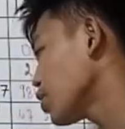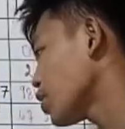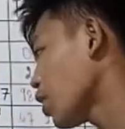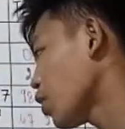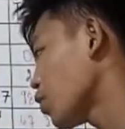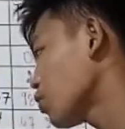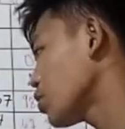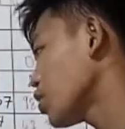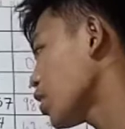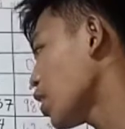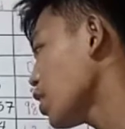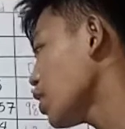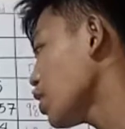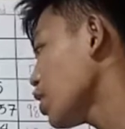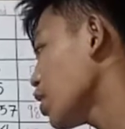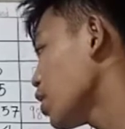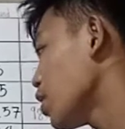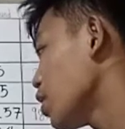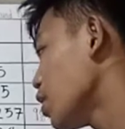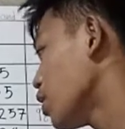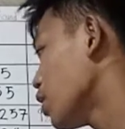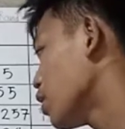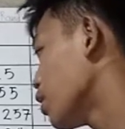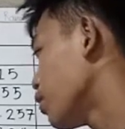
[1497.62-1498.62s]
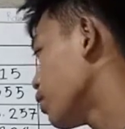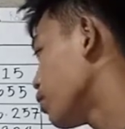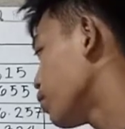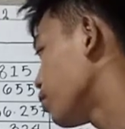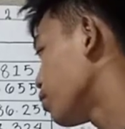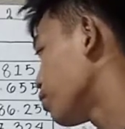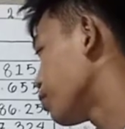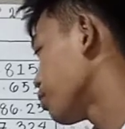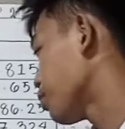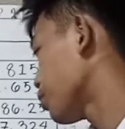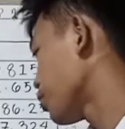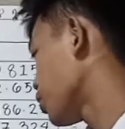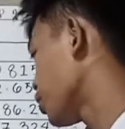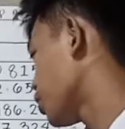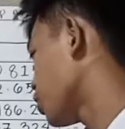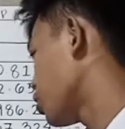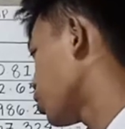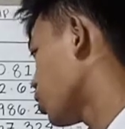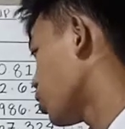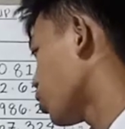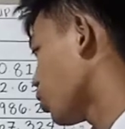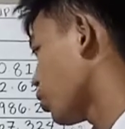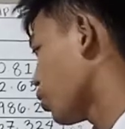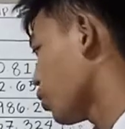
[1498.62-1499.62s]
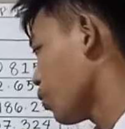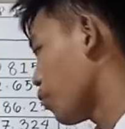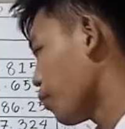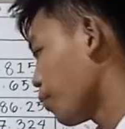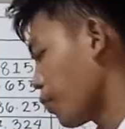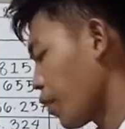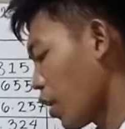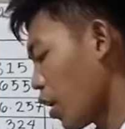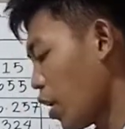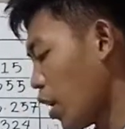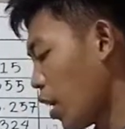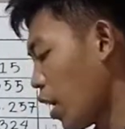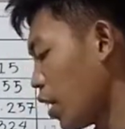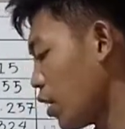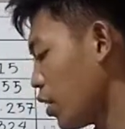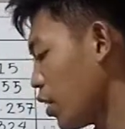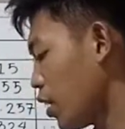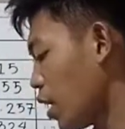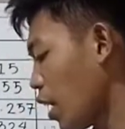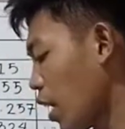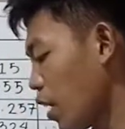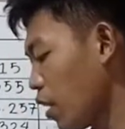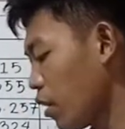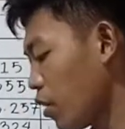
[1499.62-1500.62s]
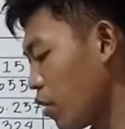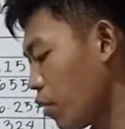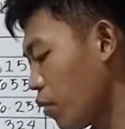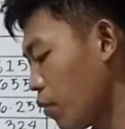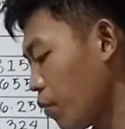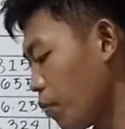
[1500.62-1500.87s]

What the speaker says: thousand. So our underline